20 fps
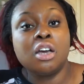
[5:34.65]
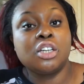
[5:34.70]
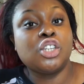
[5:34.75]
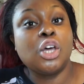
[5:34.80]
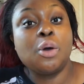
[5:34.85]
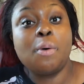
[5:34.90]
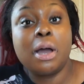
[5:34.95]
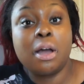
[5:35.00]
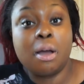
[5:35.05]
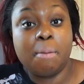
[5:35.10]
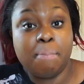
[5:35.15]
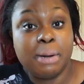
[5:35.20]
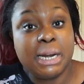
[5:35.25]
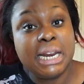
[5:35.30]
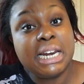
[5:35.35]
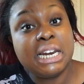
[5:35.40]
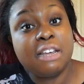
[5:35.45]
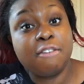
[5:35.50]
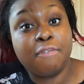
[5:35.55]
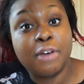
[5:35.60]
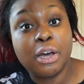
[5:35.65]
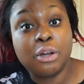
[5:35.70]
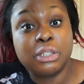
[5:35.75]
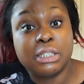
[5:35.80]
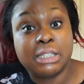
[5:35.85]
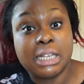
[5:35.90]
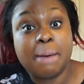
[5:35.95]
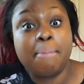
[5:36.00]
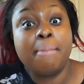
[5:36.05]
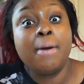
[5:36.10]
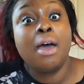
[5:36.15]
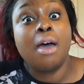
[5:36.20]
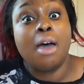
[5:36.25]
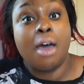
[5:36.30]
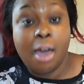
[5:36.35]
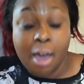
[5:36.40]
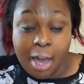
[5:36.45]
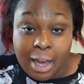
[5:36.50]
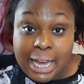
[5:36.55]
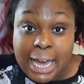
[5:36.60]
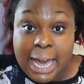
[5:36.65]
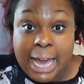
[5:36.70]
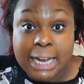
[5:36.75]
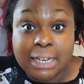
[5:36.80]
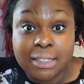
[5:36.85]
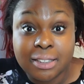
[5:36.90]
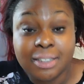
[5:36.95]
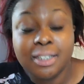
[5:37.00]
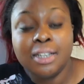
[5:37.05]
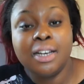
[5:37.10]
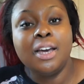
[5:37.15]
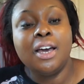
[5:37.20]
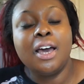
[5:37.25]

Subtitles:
So I completely failed them again.